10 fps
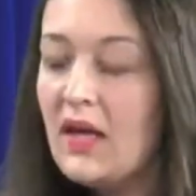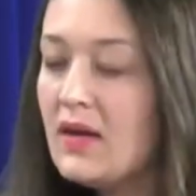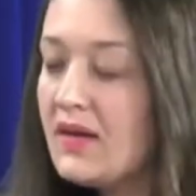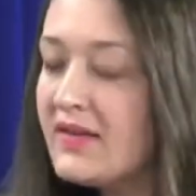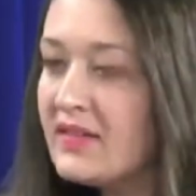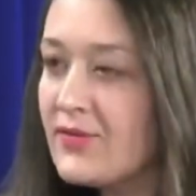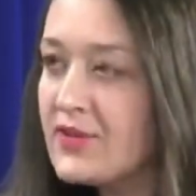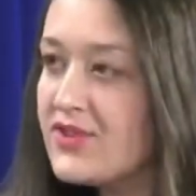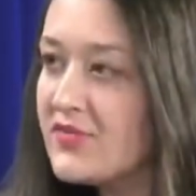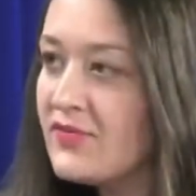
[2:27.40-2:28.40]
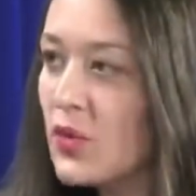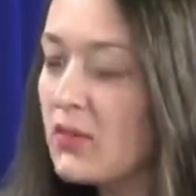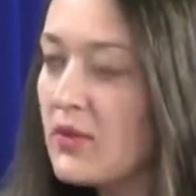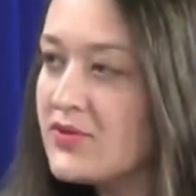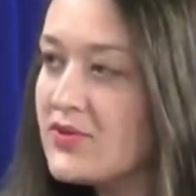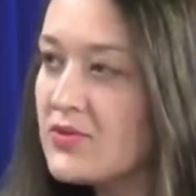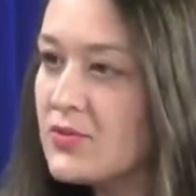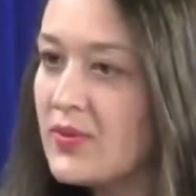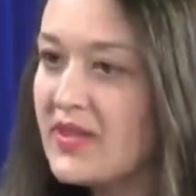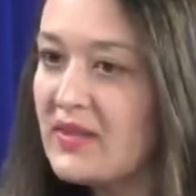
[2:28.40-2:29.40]
I think first and foremost,
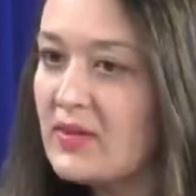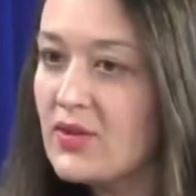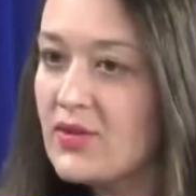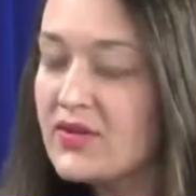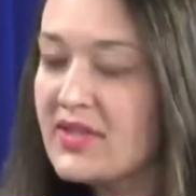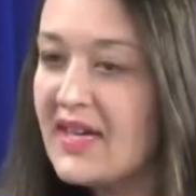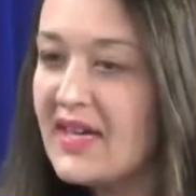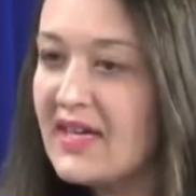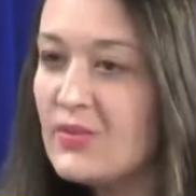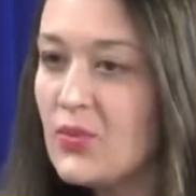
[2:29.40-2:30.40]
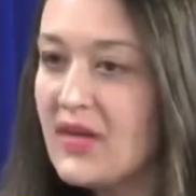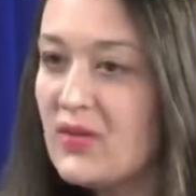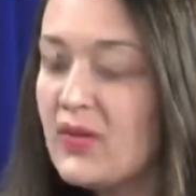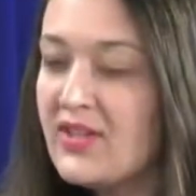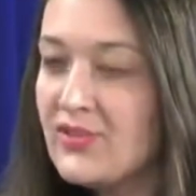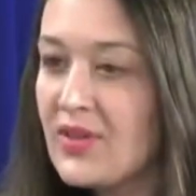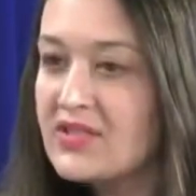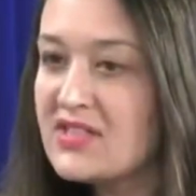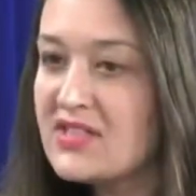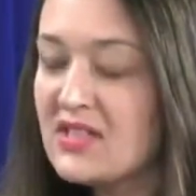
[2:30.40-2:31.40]
we learned that when we
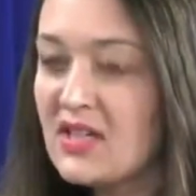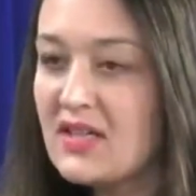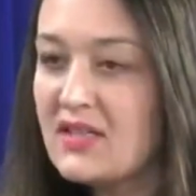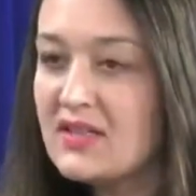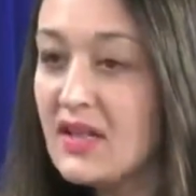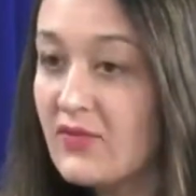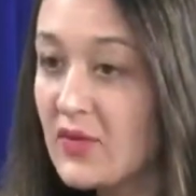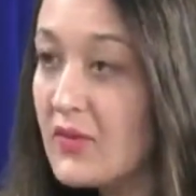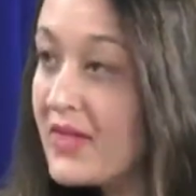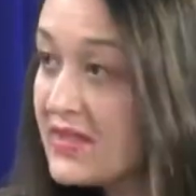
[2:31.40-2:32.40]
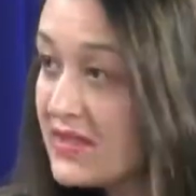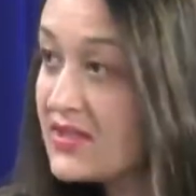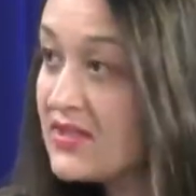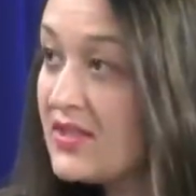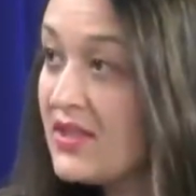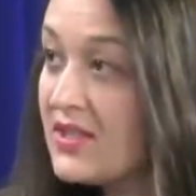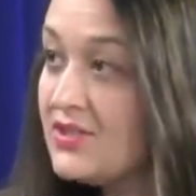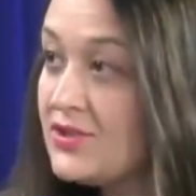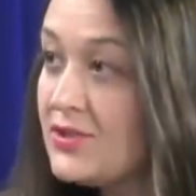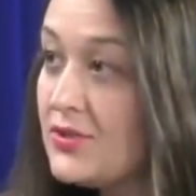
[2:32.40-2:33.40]
trust government
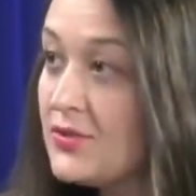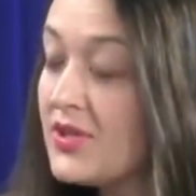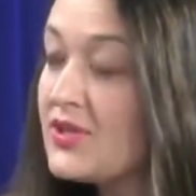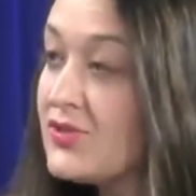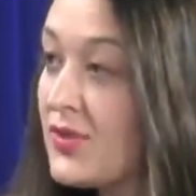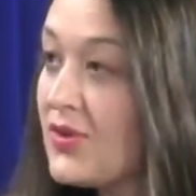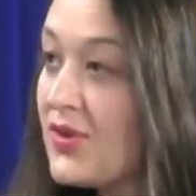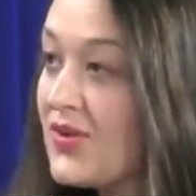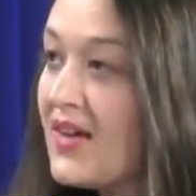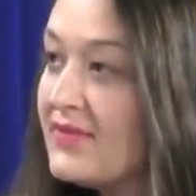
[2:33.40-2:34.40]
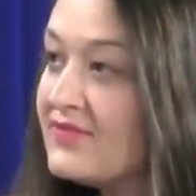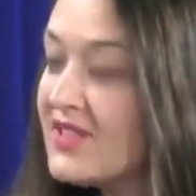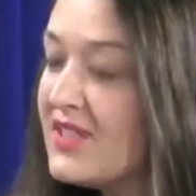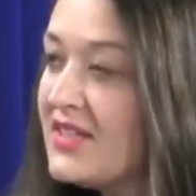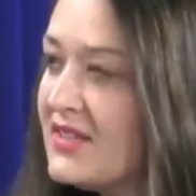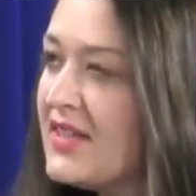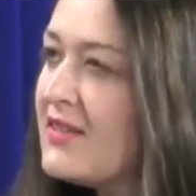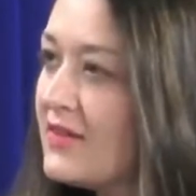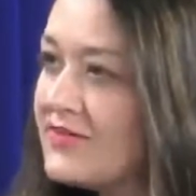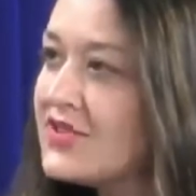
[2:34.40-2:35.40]
to control our lives, they
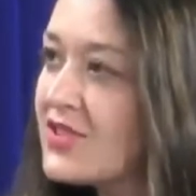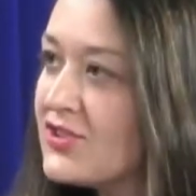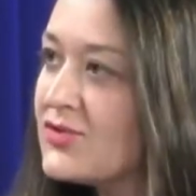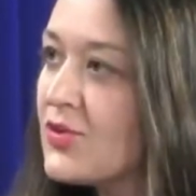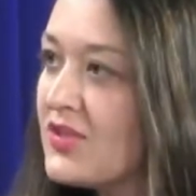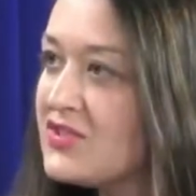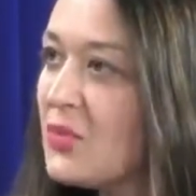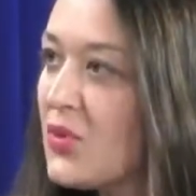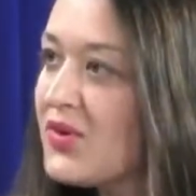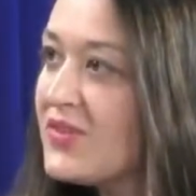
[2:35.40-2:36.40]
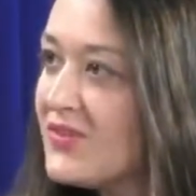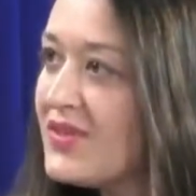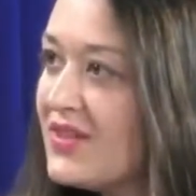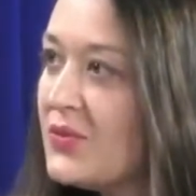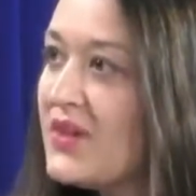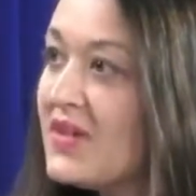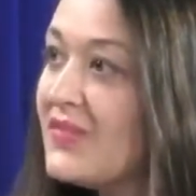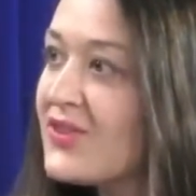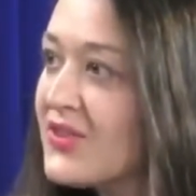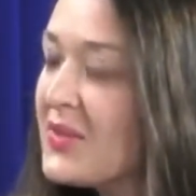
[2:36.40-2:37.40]
love to control us more than we
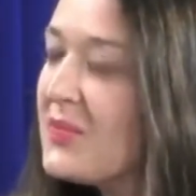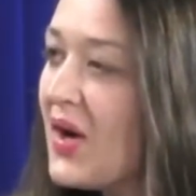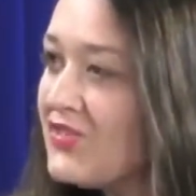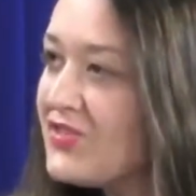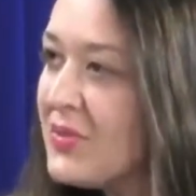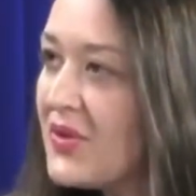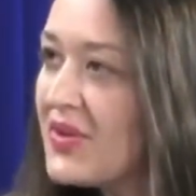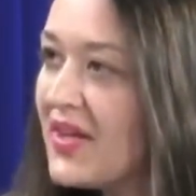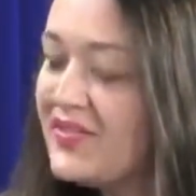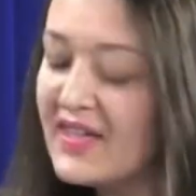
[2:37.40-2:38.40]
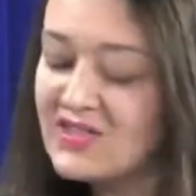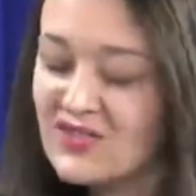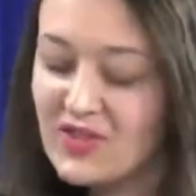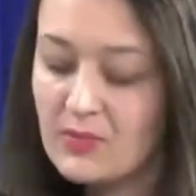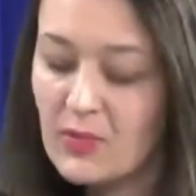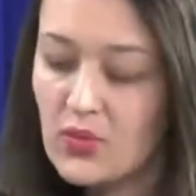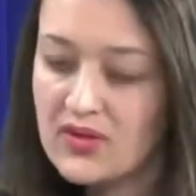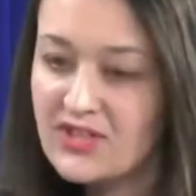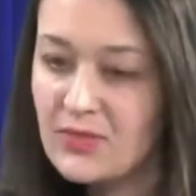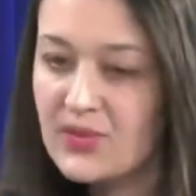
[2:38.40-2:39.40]
ever dreamed possible. And that's very
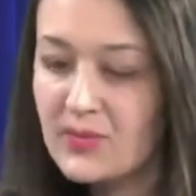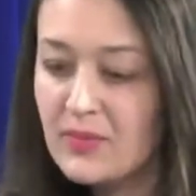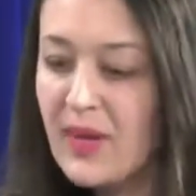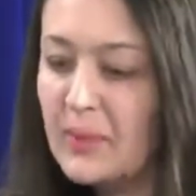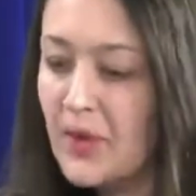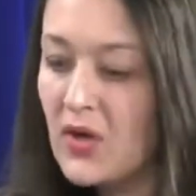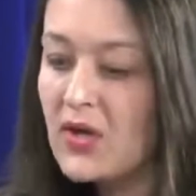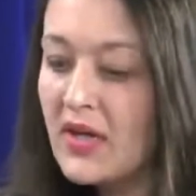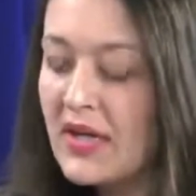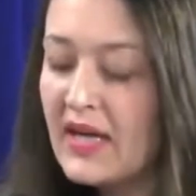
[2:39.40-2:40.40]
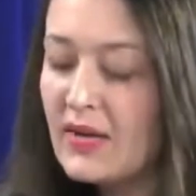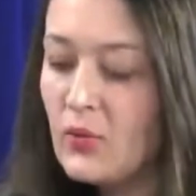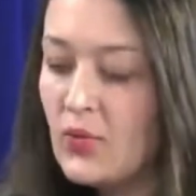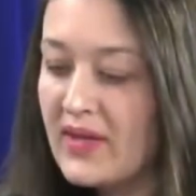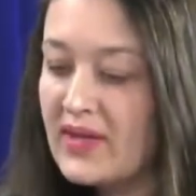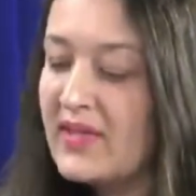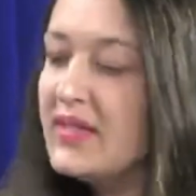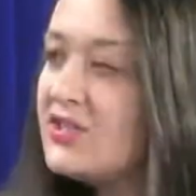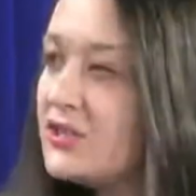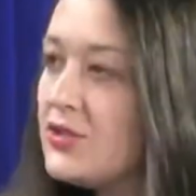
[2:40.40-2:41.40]
important to remember. We
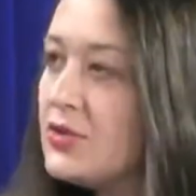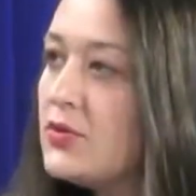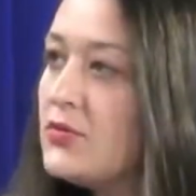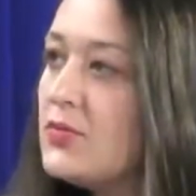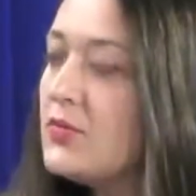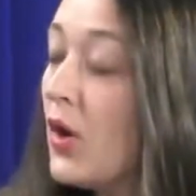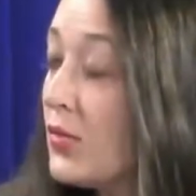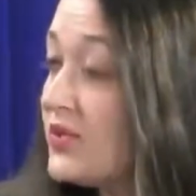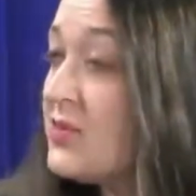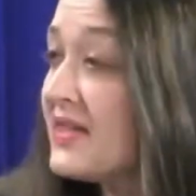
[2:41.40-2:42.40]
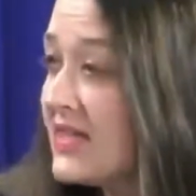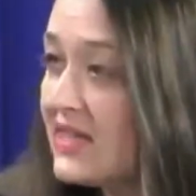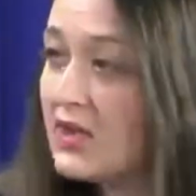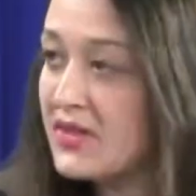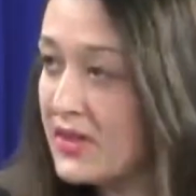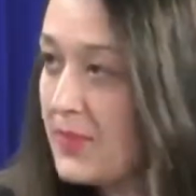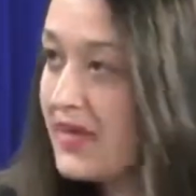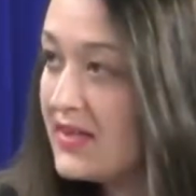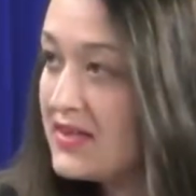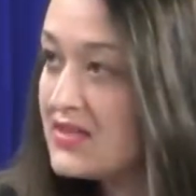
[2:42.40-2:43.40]
need to always maintain our
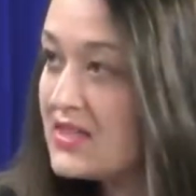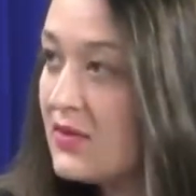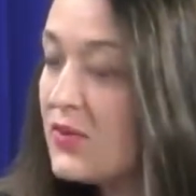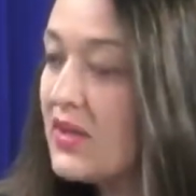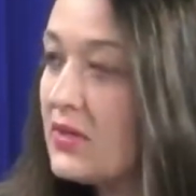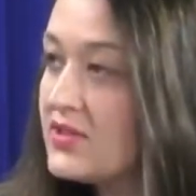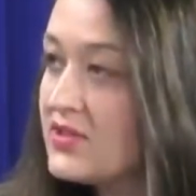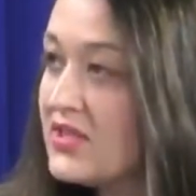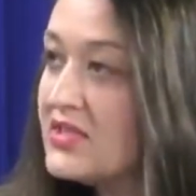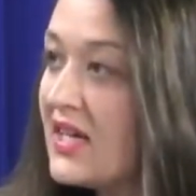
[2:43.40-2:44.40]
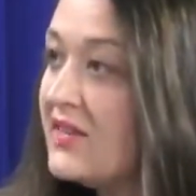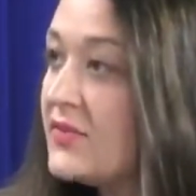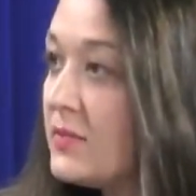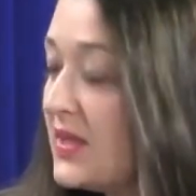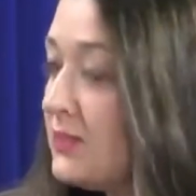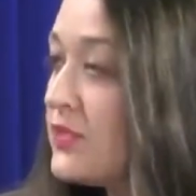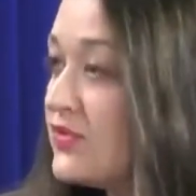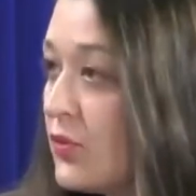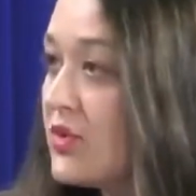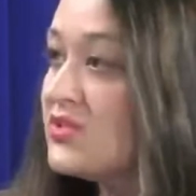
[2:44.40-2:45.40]
independence, and we always need to have the
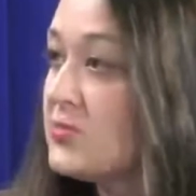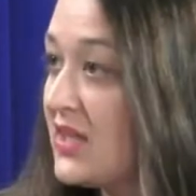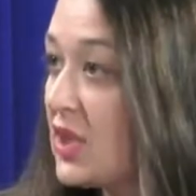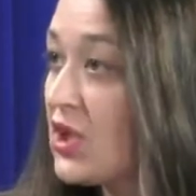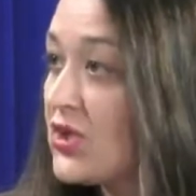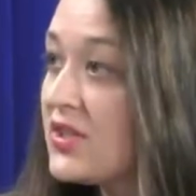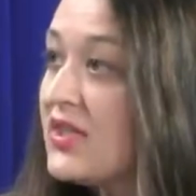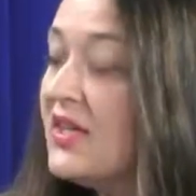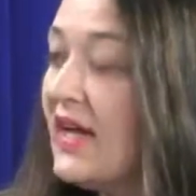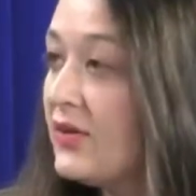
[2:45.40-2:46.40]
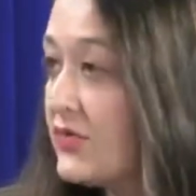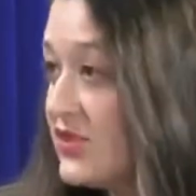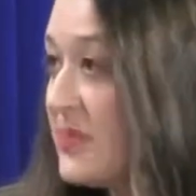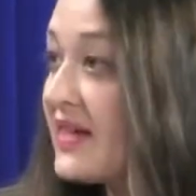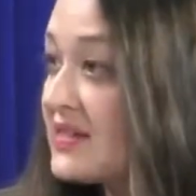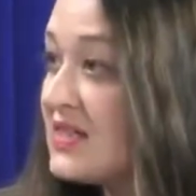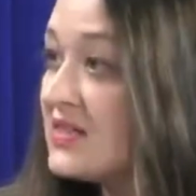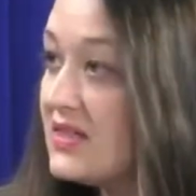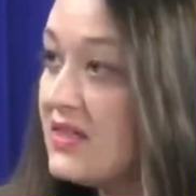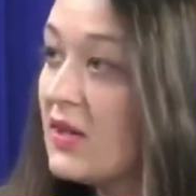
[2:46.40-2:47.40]
people's voice be heard and
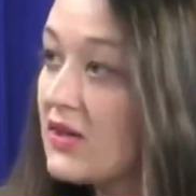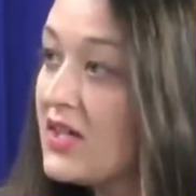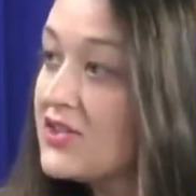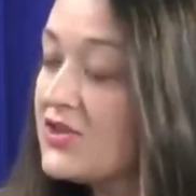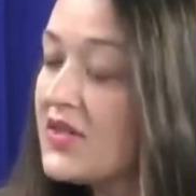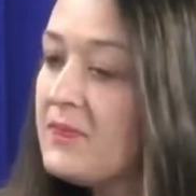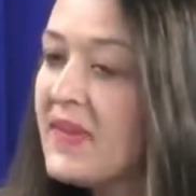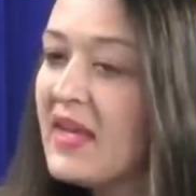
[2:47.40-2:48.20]
respected in our country.